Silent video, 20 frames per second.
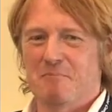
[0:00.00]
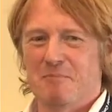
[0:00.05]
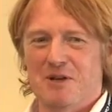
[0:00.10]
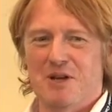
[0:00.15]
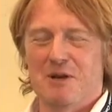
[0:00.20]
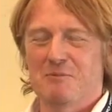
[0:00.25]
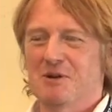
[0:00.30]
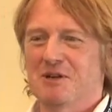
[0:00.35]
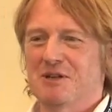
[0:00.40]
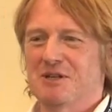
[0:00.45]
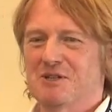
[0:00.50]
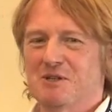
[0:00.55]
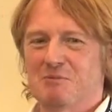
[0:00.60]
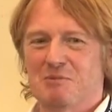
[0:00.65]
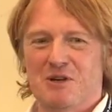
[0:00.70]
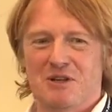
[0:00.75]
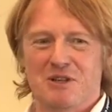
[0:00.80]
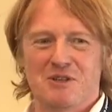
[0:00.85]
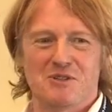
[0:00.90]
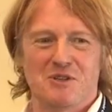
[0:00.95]
But I'm not going to
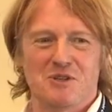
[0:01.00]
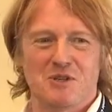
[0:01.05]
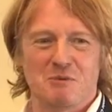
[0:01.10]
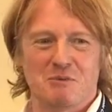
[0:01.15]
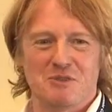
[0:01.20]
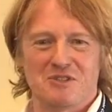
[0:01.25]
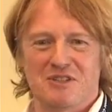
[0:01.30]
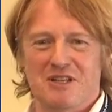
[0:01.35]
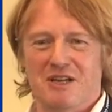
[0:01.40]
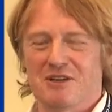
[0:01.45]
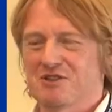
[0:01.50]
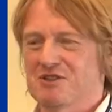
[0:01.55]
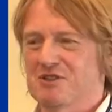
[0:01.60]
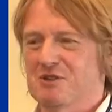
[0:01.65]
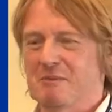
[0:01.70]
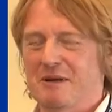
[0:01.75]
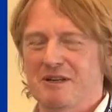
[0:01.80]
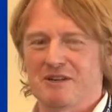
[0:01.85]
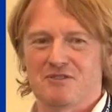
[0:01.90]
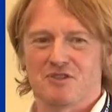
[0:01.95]
supply those arguments now because
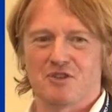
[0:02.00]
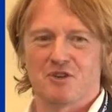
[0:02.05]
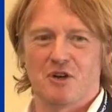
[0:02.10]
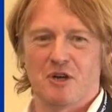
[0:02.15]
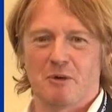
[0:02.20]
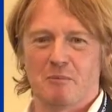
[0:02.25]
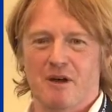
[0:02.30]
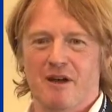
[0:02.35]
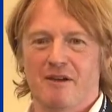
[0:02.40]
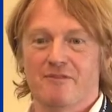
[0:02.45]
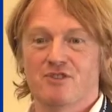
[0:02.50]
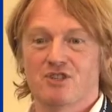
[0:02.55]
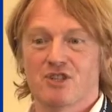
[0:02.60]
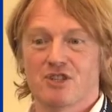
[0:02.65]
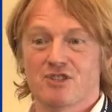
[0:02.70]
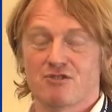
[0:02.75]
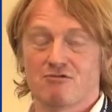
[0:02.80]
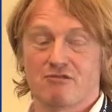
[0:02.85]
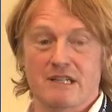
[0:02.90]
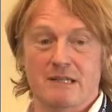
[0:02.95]
I'm out of time. I've
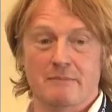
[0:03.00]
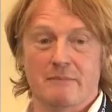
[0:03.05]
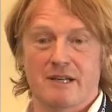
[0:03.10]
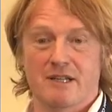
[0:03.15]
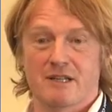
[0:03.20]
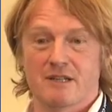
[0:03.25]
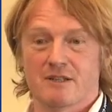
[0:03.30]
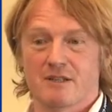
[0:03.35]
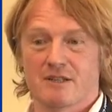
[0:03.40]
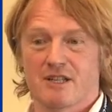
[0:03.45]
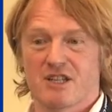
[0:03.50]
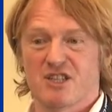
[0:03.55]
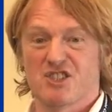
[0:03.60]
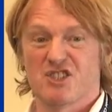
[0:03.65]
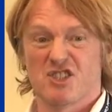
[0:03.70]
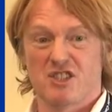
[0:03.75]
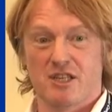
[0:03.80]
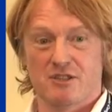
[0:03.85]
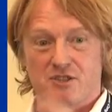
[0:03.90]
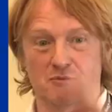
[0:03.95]
just really made
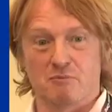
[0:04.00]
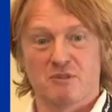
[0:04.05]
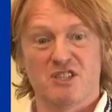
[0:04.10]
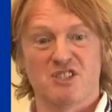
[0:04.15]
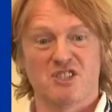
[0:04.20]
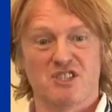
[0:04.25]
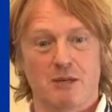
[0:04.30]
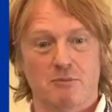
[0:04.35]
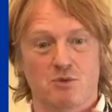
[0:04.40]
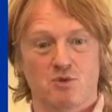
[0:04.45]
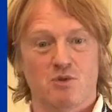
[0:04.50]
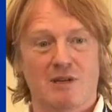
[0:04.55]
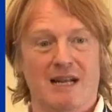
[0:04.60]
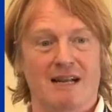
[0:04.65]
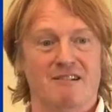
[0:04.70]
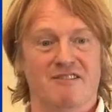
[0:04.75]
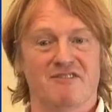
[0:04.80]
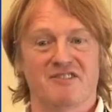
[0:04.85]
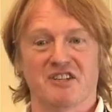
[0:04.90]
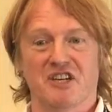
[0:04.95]
some conceptual
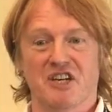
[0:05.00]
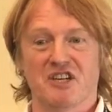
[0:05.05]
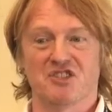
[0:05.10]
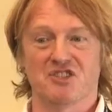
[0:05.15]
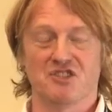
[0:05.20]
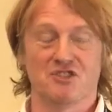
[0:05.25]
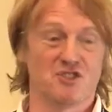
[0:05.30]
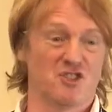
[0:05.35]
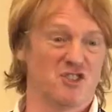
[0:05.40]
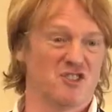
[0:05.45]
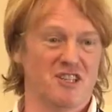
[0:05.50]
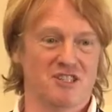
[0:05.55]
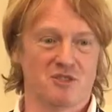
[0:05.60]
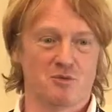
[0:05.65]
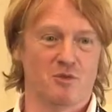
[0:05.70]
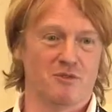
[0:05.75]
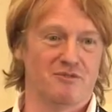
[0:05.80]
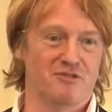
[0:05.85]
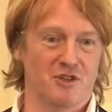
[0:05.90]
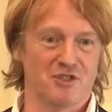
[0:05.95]
clarifications because that's
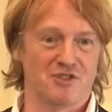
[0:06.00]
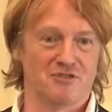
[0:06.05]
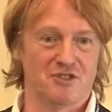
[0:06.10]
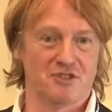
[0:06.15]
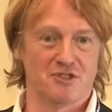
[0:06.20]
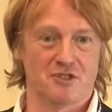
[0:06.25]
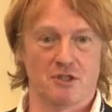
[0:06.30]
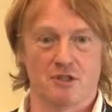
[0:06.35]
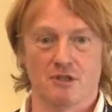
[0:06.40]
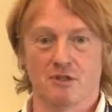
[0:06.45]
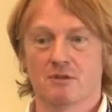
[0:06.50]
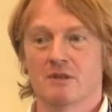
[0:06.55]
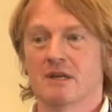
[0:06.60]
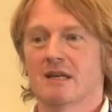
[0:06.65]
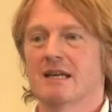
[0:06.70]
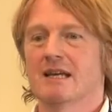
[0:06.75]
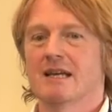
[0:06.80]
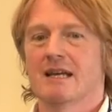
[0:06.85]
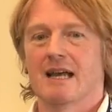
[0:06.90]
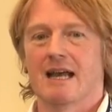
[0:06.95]
what philosophy is doing,
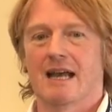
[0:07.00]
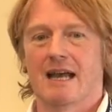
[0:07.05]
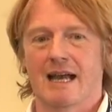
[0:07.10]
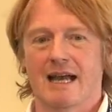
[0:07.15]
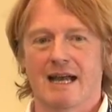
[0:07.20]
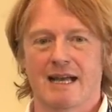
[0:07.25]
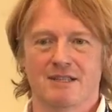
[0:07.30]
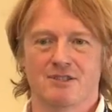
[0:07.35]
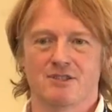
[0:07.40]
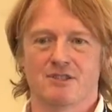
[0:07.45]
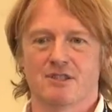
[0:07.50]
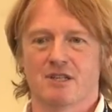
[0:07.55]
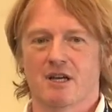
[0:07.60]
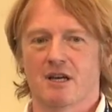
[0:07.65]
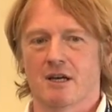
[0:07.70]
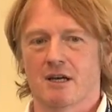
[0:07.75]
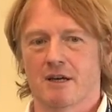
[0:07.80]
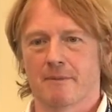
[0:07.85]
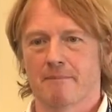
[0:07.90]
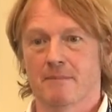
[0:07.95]
and
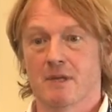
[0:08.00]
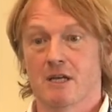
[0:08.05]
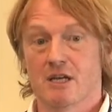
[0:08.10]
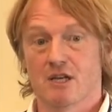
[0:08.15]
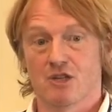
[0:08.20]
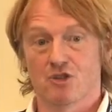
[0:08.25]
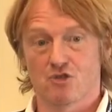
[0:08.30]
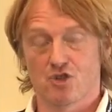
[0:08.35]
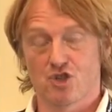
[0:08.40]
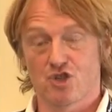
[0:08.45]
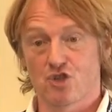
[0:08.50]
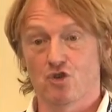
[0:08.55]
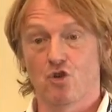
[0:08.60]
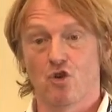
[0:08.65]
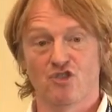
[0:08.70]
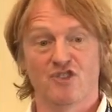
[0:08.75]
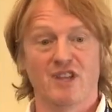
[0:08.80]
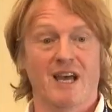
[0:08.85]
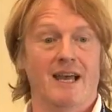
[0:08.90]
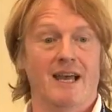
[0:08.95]
shot